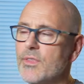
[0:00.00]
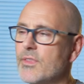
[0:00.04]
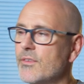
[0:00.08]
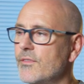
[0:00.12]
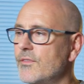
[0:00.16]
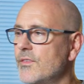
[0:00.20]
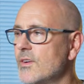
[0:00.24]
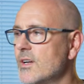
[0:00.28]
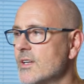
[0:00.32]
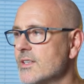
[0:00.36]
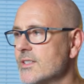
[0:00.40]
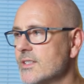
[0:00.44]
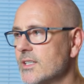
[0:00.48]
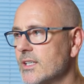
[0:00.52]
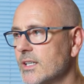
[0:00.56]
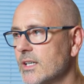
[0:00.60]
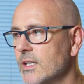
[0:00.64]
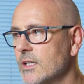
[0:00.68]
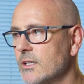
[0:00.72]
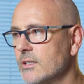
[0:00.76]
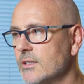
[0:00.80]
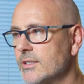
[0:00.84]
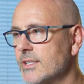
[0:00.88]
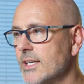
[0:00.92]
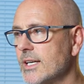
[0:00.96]
the first thing
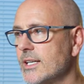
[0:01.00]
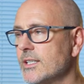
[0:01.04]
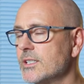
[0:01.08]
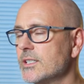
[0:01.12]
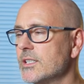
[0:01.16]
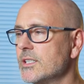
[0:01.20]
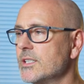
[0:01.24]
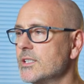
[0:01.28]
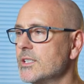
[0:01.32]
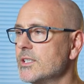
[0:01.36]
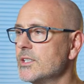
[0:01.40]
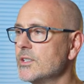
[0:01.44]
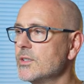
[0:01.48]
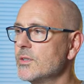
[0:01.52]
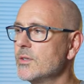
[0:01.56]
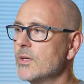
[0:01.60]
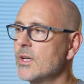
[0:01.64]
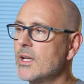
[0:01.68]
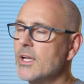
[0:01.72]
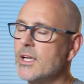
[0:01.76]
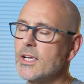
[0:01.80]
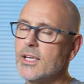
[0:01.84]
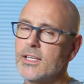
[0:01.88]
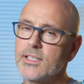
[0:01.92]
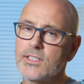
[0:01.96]
I'll tend to do
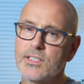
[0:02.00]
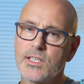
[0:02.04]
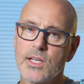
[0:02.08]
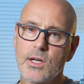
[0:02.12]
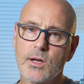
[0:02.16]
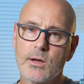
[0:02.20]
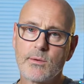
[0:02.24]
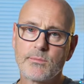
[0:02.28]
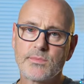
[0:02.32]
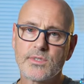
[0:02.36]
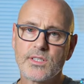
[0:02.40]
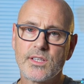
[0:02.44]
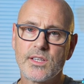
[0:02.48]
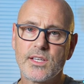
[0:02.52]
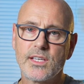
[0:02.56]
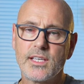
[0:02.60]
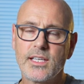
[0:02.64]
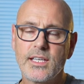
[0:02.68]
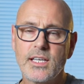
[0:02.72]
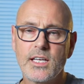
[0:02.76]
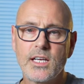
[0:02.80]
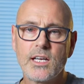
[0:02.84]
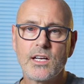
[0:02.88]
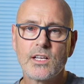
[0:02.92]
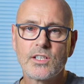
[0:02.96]
is go up to
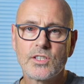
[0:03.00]
the